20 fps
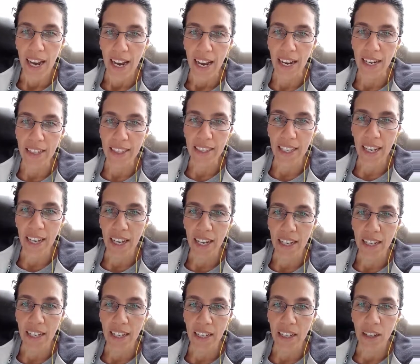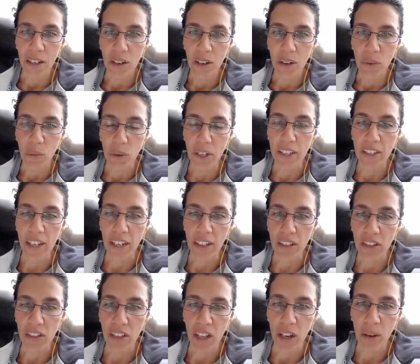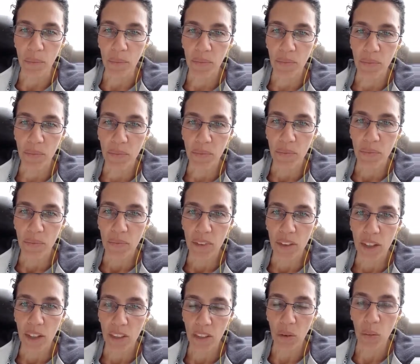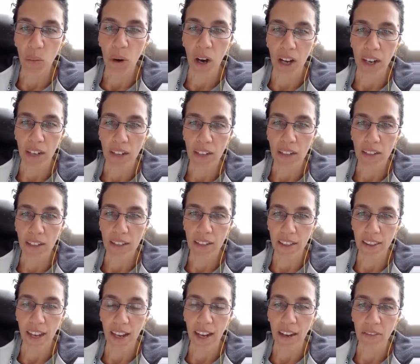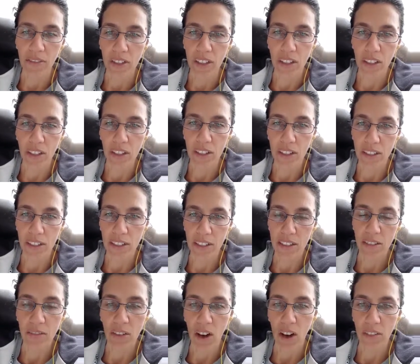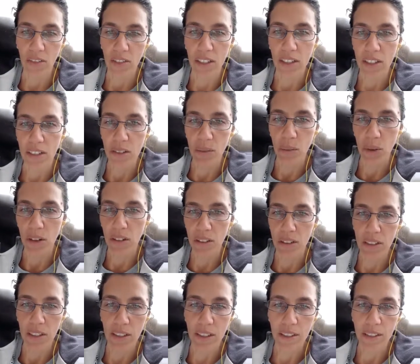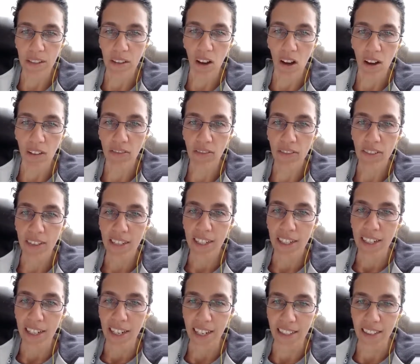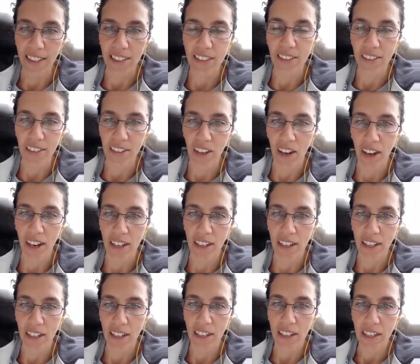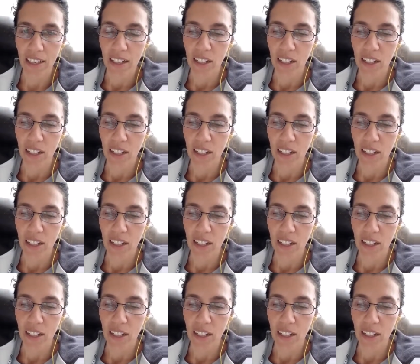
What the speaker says: And then we teach them the one that they have to learn to survive in this world, in this life, in this society.